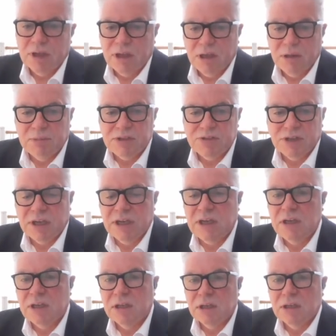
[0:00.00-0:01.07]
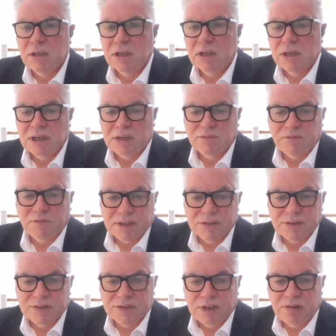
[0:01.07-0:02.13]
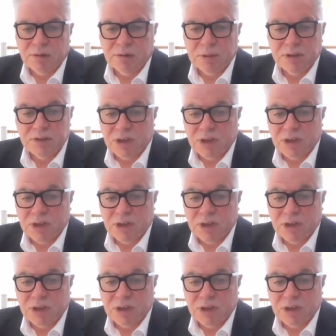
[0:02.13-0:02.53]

imaging, and advanced therapies,